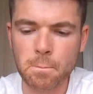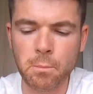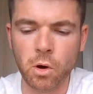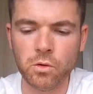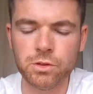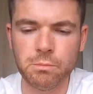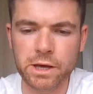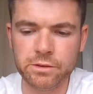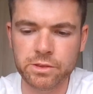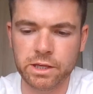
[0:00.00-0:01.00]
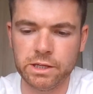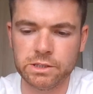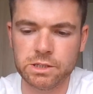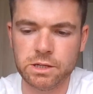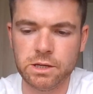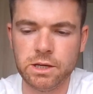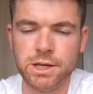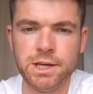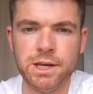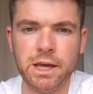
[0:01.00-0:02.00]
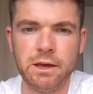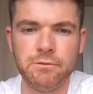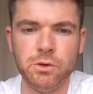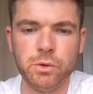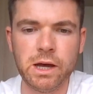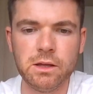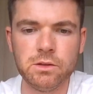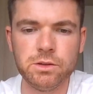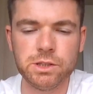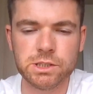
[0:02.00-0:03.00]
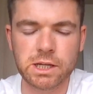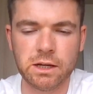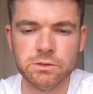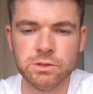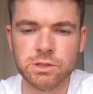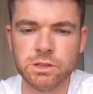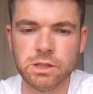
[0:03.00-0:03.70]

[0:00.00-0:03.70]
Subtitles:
But the main thing is, if you get the scans,